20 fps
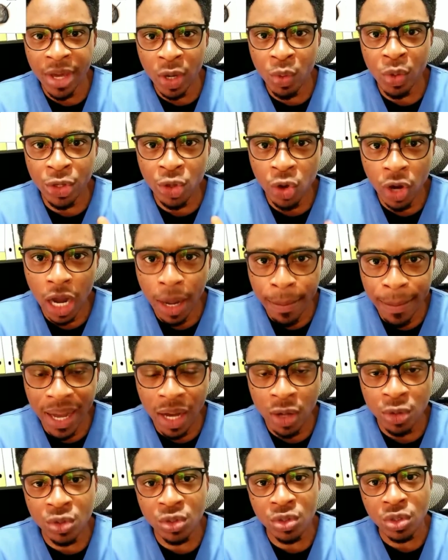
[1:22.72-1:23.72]
we talk
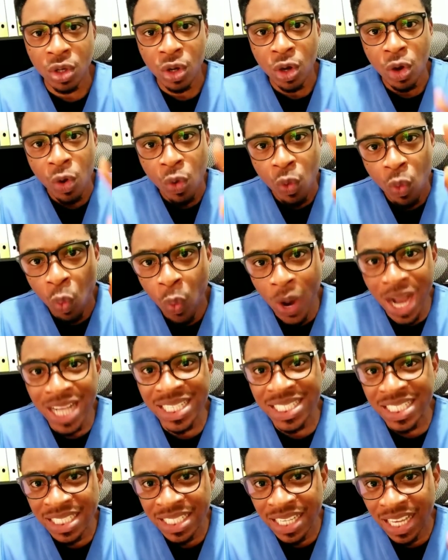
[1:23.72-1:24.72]
about waiting
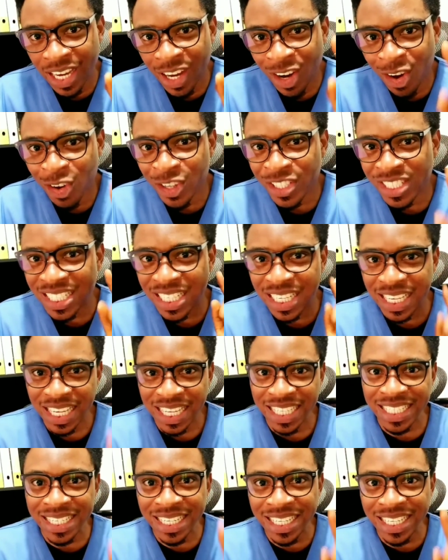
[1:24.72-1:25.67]
they cause kidney